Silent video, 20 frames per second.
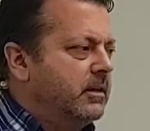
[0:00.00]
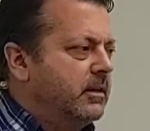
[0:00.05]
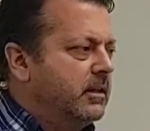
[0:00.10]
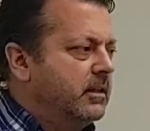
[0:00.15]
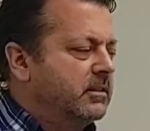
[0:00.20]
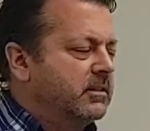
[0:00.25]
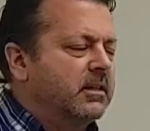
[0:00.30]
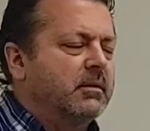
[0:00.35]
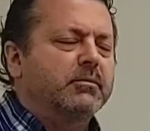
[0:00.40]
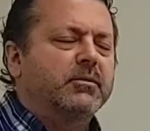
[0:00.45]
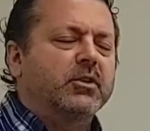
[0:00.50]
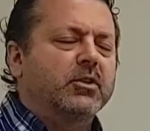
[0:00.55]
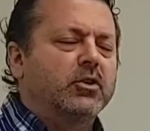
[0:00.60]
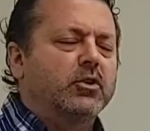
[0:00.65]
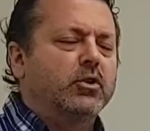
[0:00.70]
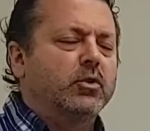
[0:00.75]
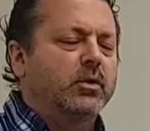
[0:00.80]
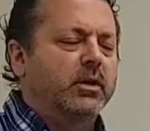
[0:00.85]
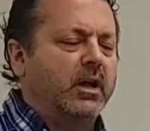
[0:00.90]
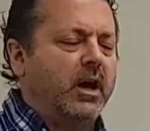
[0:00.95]
It's something you
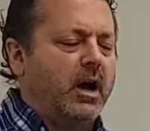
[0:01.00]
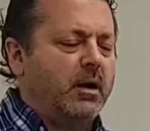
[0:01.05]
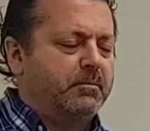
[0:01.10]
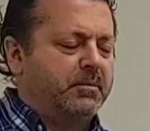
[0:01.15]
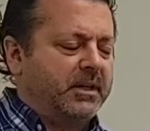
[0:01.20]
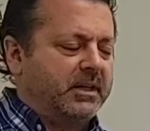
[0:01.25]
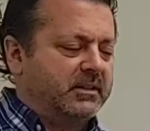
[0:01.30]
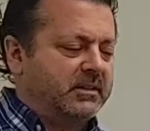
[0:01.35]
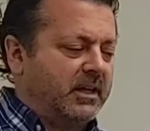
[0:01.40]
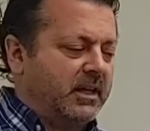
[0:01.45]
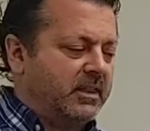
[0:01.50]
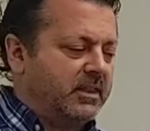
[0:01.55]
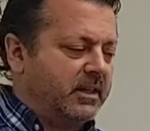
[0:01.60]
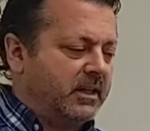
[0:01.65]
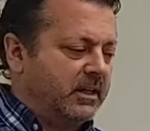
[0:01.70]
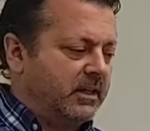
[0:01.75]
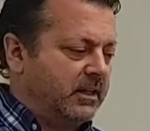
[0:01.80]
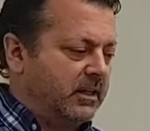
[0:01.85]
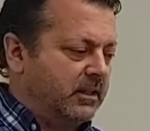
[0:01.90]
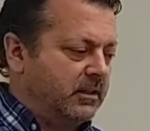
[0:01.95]
do in optics. I
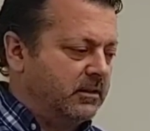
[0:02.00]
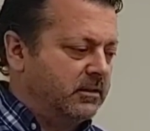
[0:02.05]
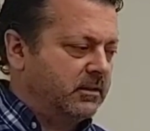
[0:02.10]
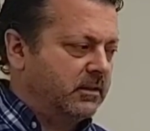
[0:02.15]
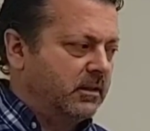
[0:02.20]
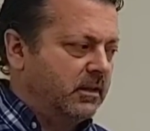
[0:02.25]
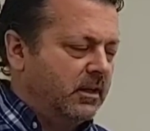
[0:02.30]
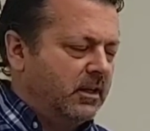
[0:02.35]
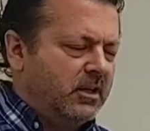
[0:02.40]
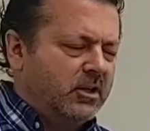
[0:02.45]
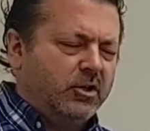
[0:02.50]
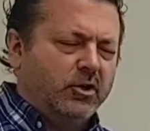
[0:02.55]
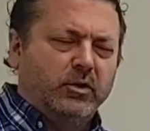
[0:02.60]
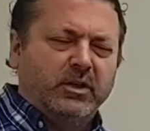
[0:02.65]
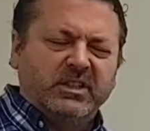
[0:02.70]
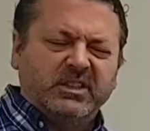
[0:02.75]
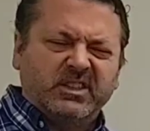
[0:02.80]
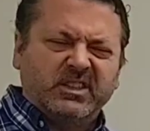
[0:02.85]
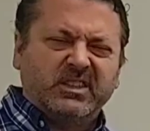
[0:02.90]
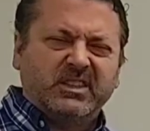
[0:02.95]
think is you
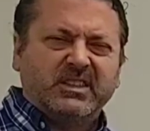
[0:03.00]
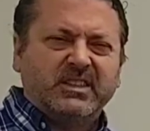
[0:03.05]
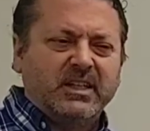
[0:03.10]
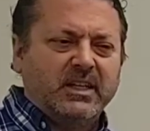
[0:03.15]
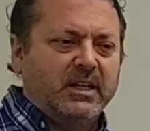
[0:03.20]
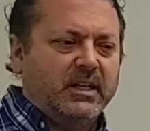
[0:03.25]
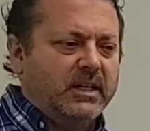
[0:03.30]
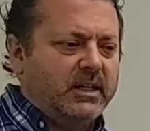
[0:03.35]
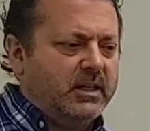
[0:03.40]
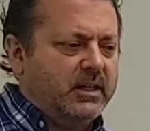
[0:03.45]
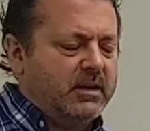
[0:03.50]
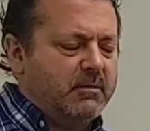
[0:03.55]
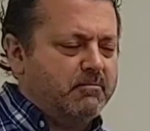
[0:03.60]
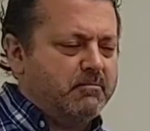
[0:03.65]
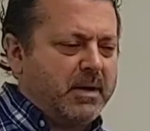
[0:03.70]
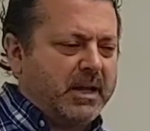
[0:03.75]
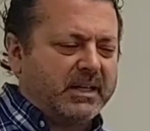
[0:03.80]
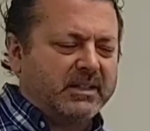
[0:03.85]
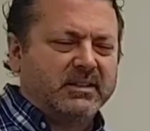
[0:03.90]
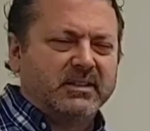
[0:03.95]
can see, it
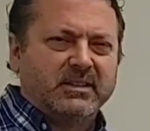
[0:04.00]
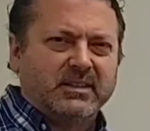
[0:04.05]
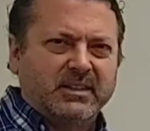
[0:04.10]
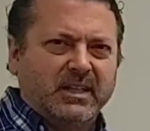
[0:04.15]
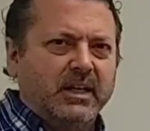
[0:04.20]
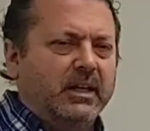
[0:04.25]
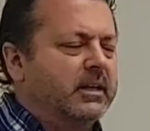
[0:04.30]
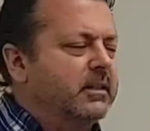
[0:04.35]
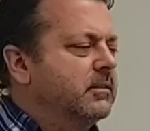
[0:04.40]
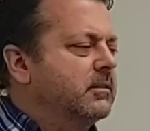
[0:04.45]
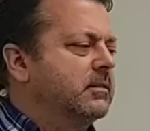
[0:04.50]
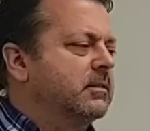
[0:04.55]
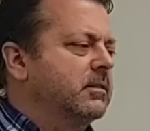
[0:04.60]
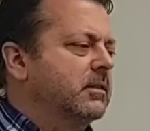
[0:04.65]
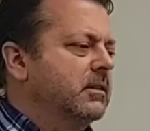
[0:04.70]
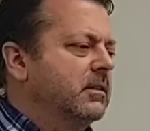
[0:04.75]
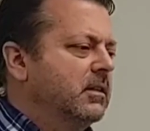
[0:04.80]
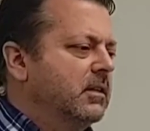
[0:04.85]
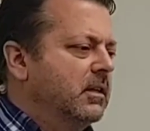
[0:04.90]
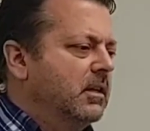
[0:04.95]
makes sense.
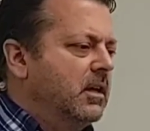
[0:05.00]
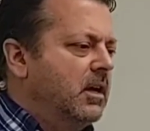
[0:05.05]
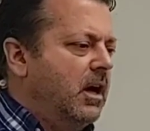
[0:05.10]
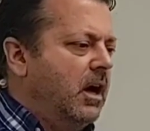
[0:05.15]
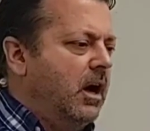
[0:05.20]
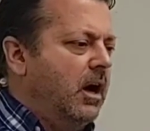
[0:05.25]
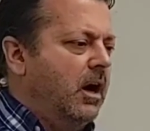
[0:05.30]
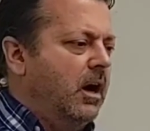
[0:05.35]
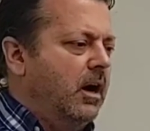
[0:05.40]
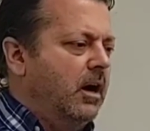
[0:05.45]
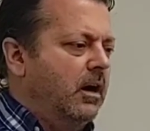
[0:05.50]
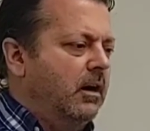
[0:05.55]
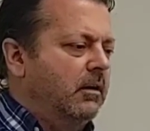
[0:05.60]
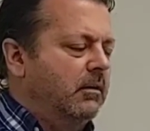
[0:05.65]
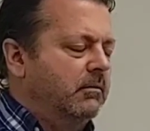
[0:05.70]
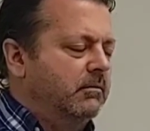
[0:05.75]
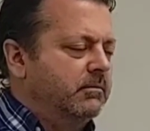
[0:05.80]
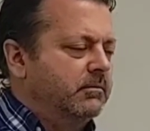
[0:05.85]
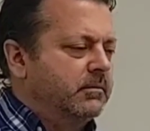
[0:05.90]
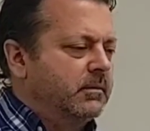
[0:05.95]

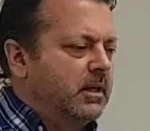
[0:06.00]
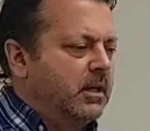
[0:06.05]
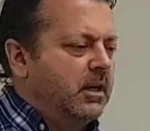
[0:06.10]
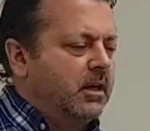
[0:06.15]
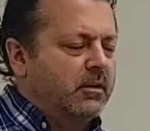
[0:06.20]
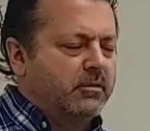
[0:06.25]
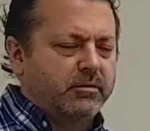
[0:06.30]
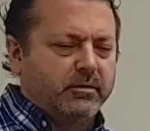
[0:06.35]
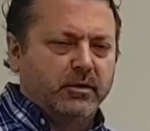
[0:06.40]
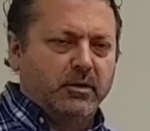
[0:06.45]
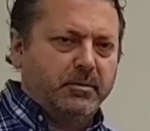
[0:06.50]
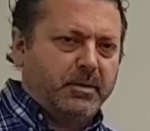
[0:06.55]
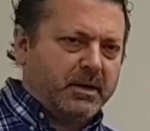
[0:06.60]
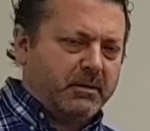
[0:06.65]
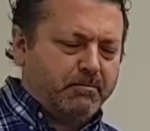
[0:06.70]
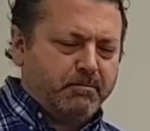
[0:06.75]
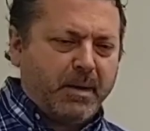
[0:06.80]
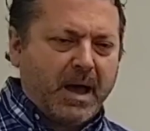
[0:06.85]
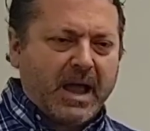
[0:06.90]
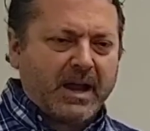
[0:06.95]
There's a little bit
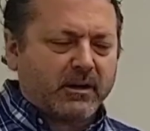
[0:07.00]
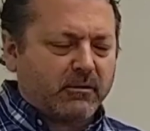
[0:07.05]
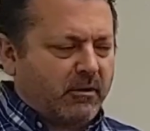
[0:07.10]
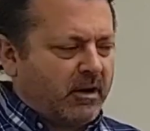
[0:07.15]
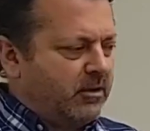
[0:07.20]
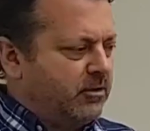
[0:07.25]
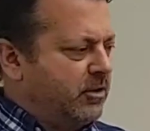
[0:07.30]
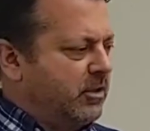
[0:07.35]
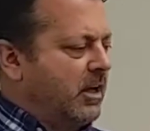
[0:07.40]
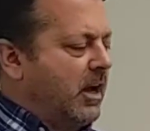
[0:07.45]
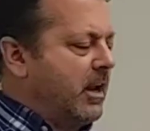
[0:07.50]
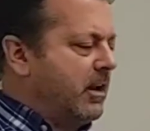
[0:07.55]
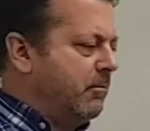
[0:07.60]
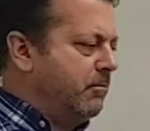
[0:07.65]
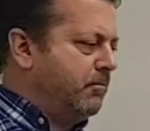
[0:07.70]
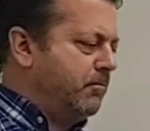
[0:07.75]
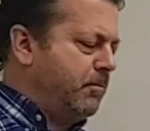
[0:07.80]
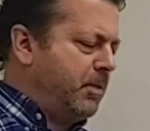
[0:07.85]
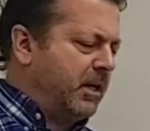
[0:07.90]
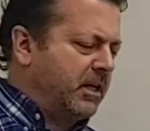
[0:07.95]
of background you got
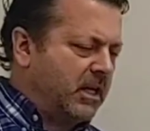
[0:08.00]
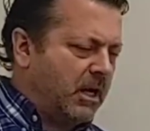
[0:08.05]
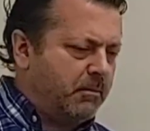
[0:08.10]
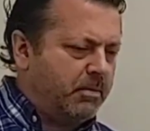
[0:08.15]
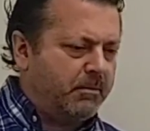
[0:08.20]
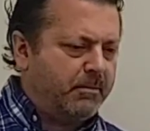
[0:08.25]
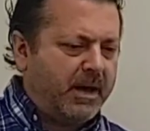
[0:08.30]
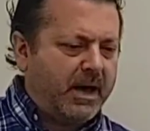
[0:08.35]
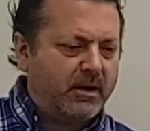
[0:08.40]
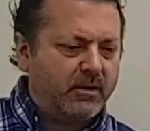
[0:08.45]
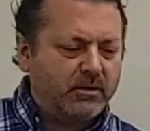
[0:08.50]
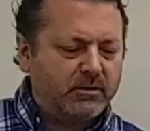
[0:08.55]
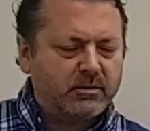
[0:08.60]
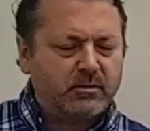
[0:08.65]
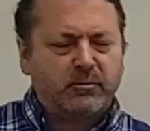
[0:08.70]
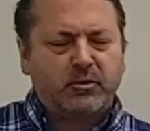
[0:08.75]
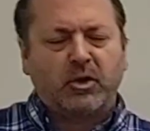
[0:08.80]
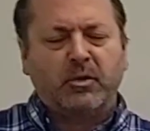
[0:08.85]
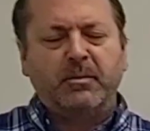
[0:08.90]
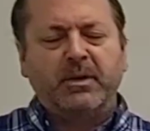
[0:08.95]
to pick up about it, some
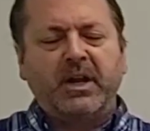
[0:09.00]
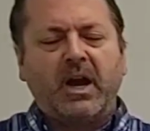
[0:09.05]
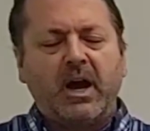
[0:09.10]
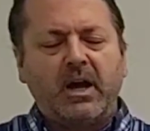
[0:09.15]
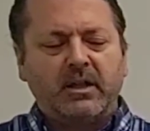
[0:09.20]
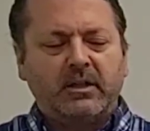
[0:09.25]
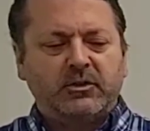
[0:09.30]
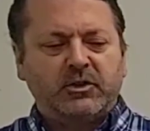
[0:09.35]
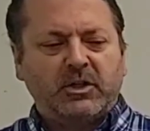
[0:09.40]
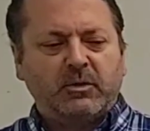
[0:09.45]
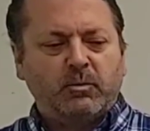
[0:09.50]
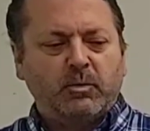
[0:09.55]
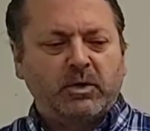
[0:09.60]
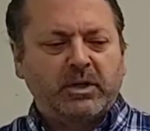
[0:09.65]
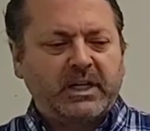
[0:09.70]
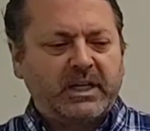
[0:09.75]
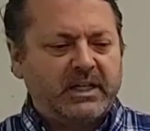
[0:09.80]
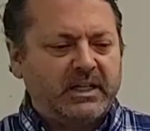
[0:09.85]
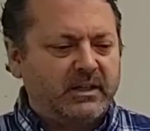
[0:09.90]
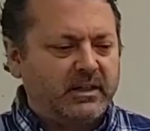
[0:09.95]
terminology. We'll
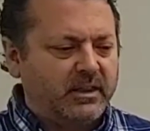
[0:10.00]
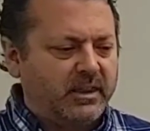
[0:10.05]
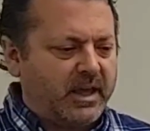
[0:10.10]
get into